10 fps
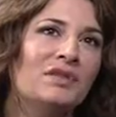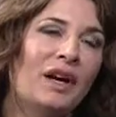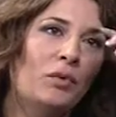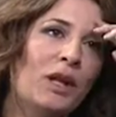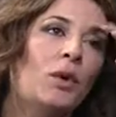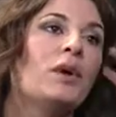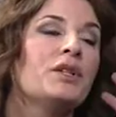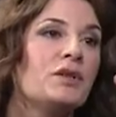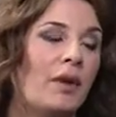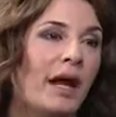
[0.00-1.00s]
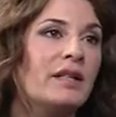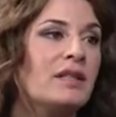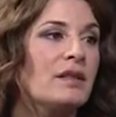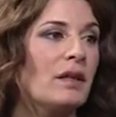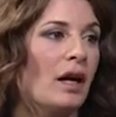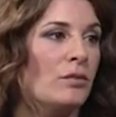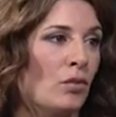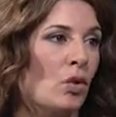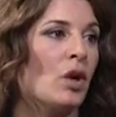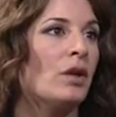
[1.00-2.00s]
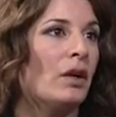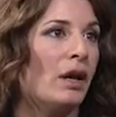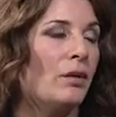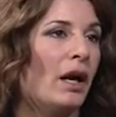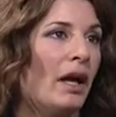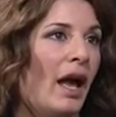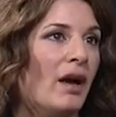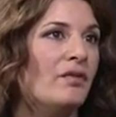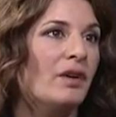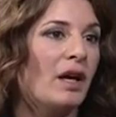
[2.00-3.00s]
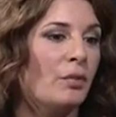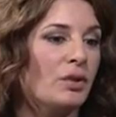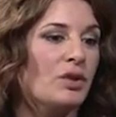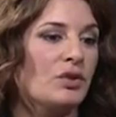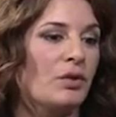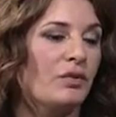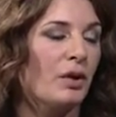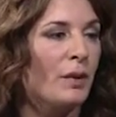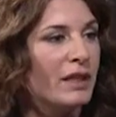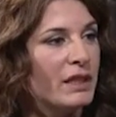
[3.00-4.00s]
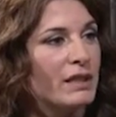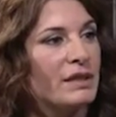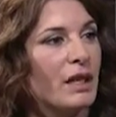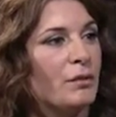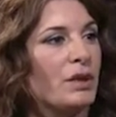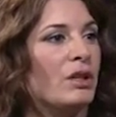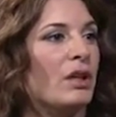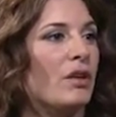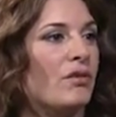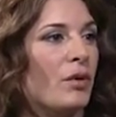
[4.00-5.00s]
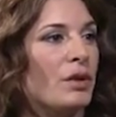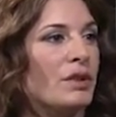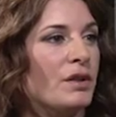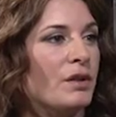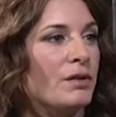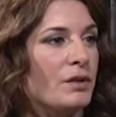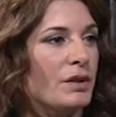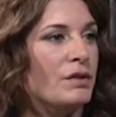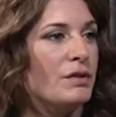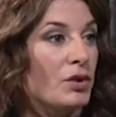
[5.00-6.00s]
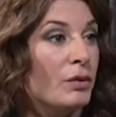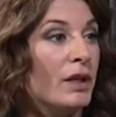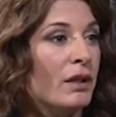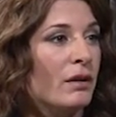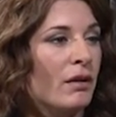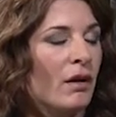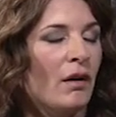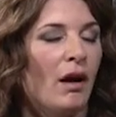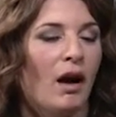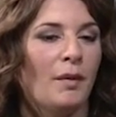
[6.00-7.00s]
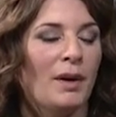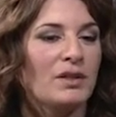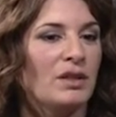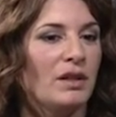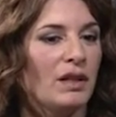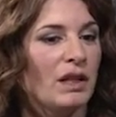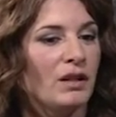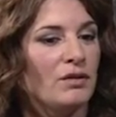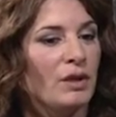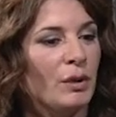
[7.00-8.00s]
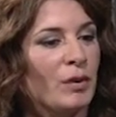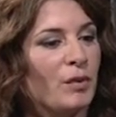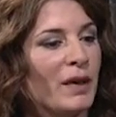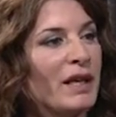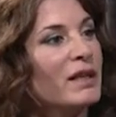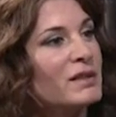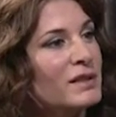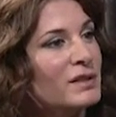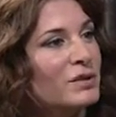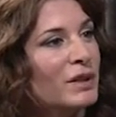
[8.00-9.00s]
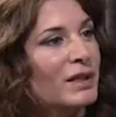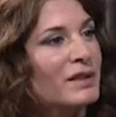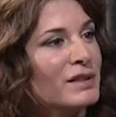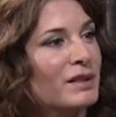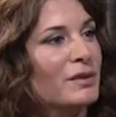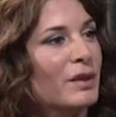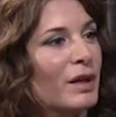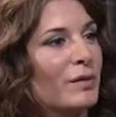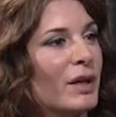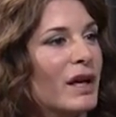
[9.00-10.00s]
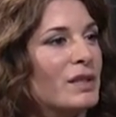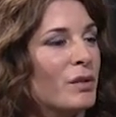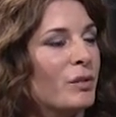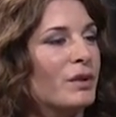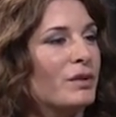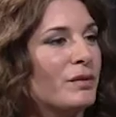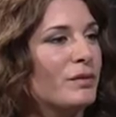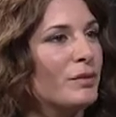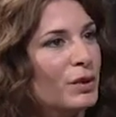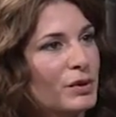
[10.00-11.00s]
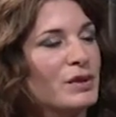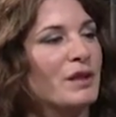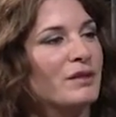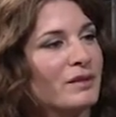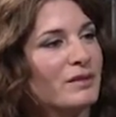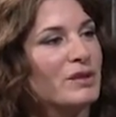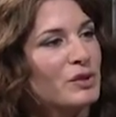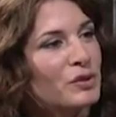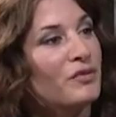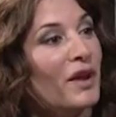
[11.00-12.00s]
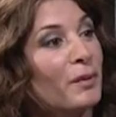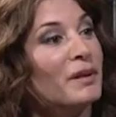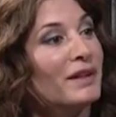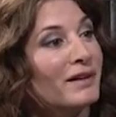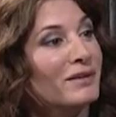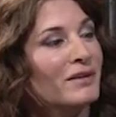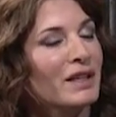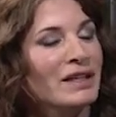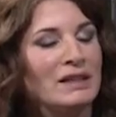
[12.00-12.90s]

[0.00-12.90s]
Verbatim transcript: to find, well, I want to direct uh, more. I, I, have a couple of short film ideas that I'm really looking forward to, to doing. Mm -hmm. I'm actually thinking of doing it with my kids, doing it as a, uh, my husband would produce it, and so do a family kind of thing.